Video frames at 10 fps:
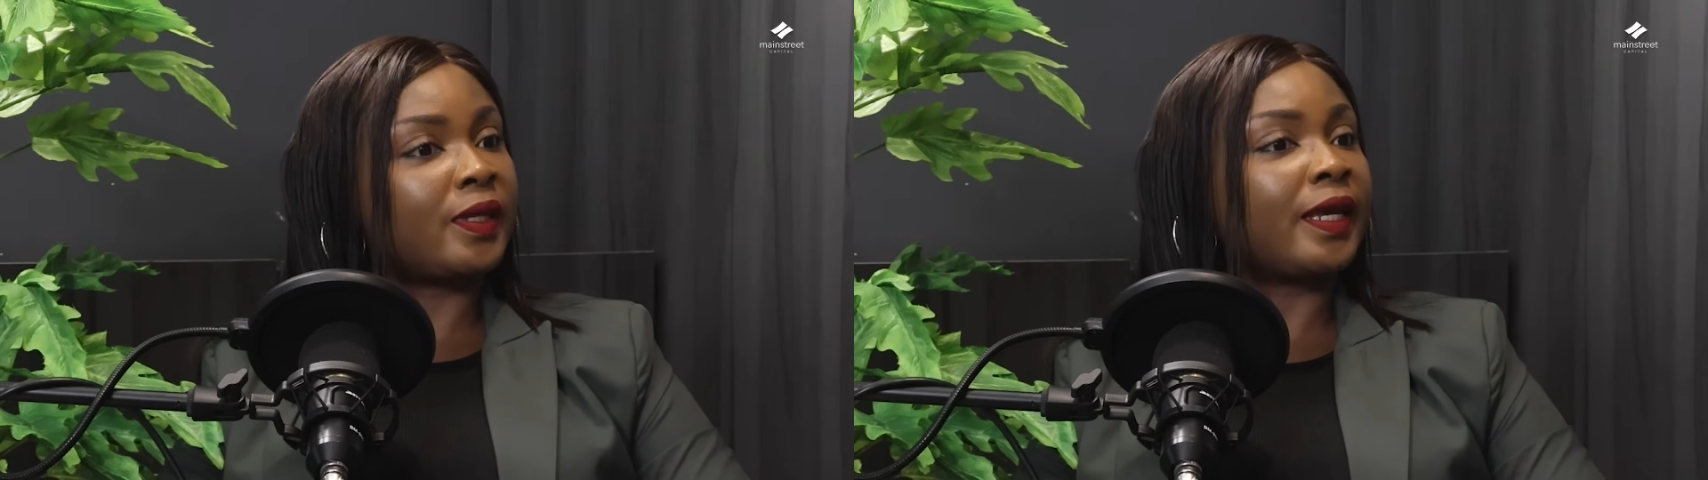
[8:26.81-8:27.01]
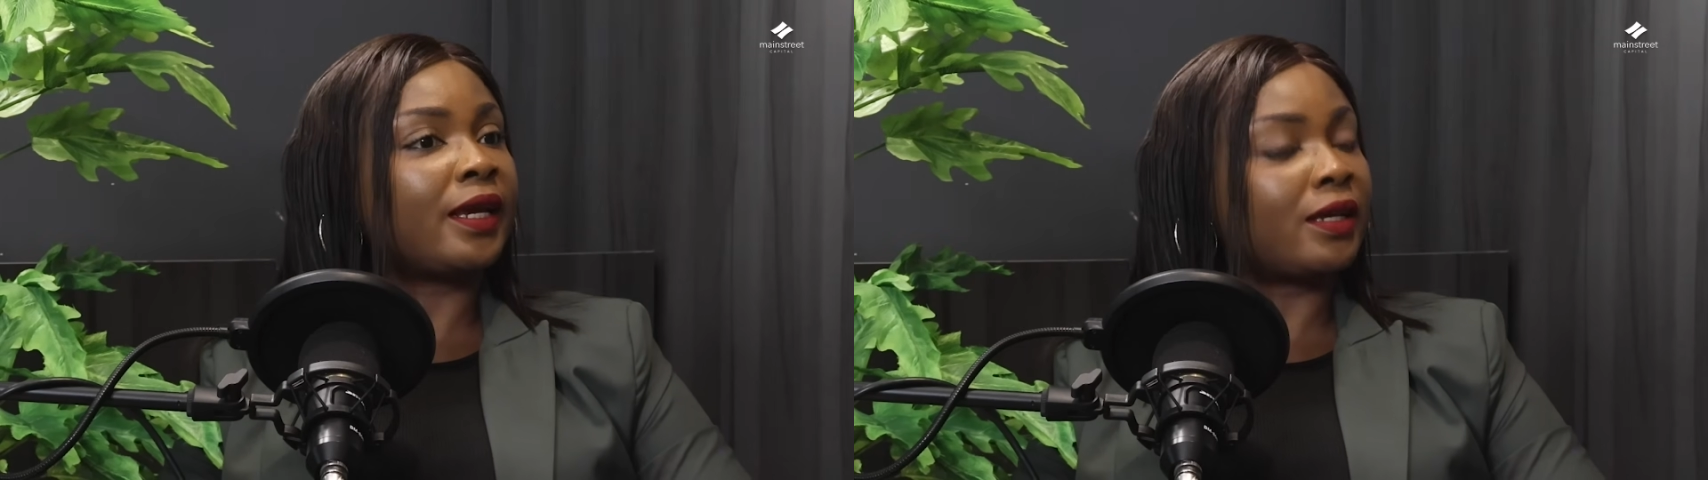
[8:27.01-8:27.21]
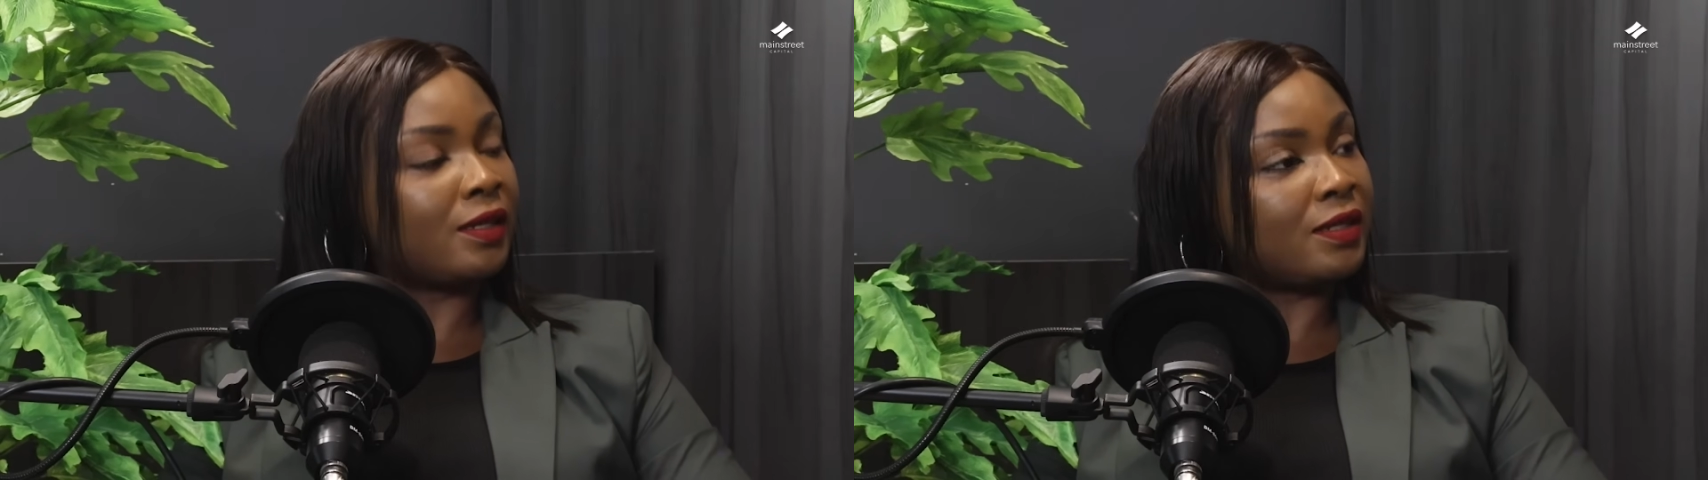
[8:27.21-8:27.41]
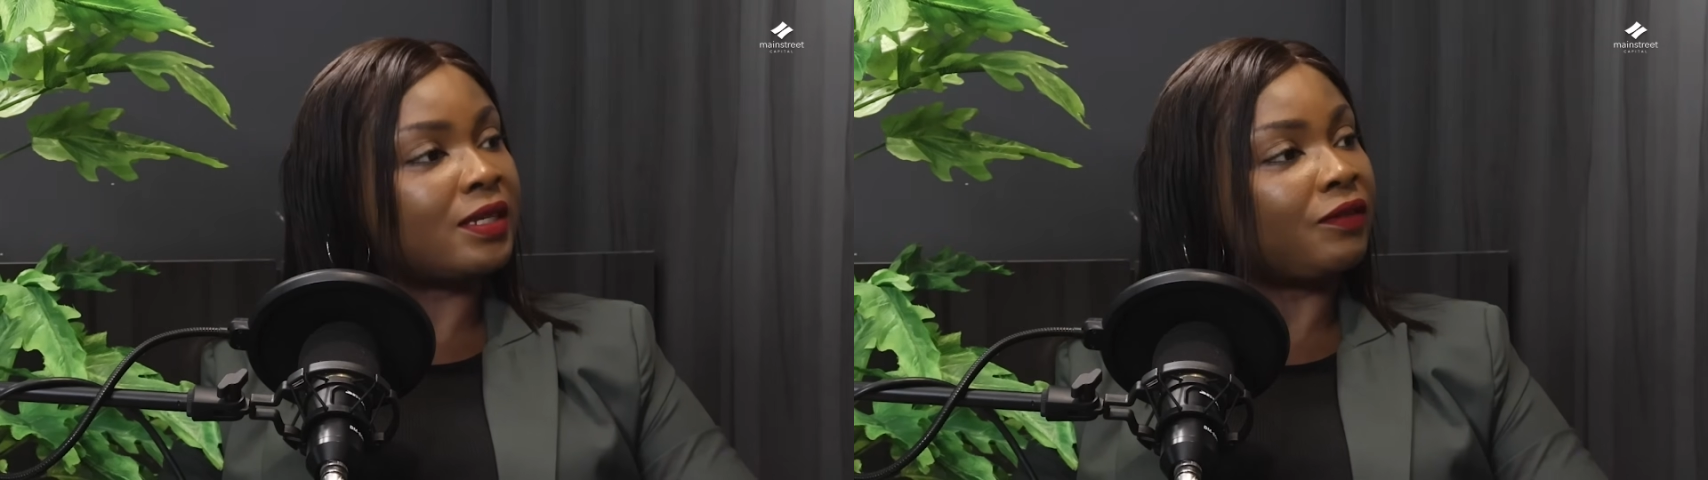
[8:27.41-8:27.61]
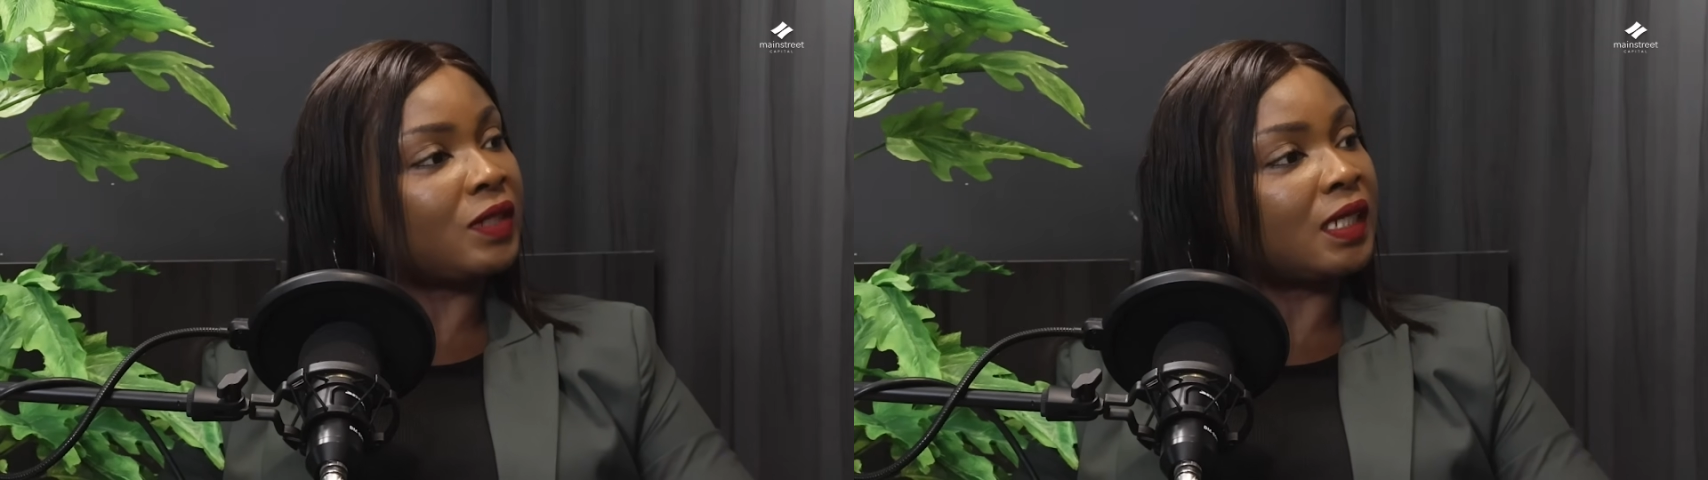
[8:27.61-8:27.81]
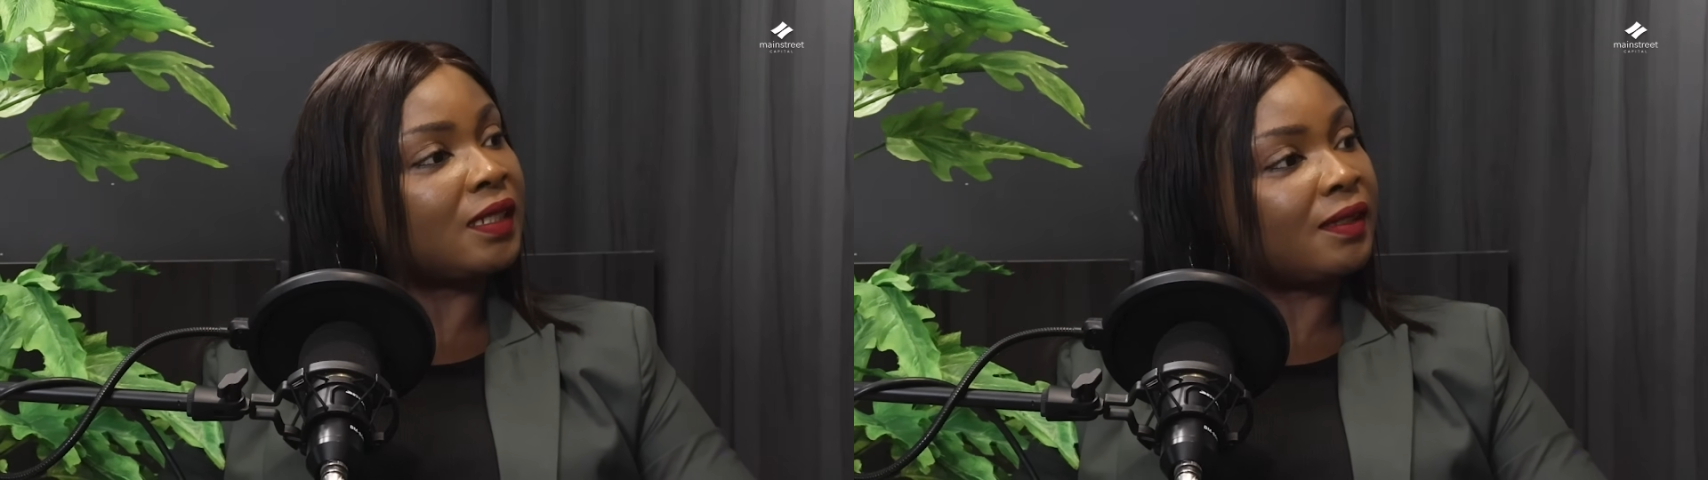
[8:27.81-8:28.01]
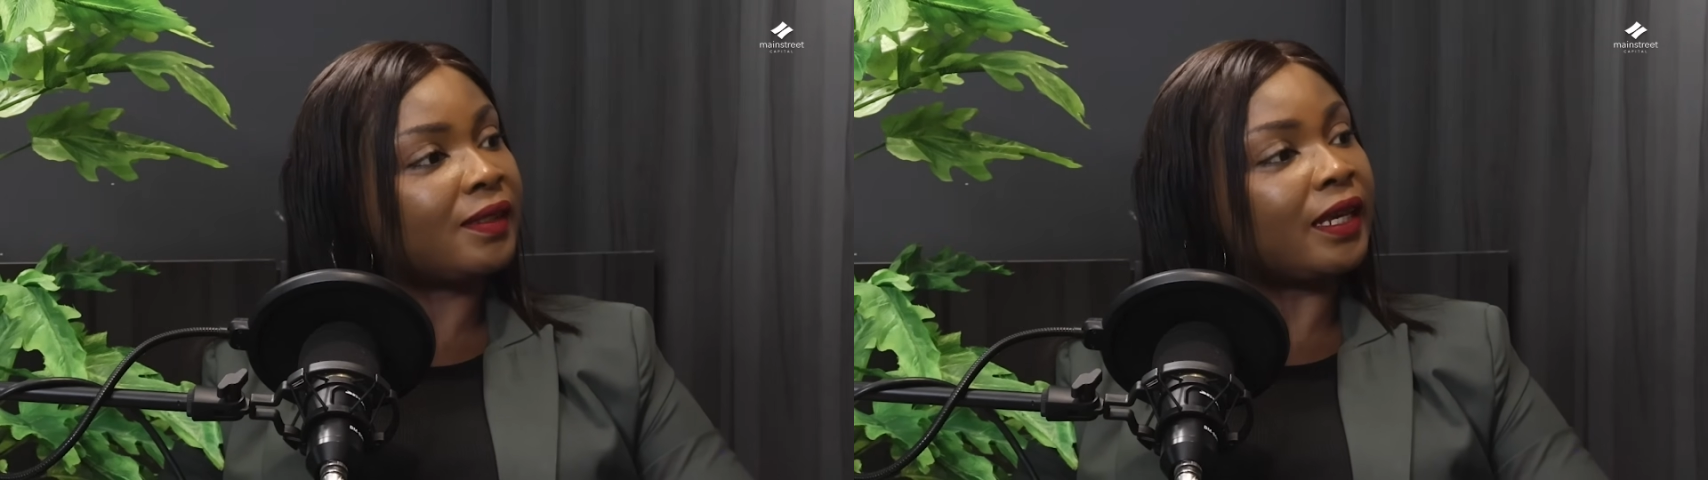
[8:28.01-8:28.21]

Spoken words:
think safety,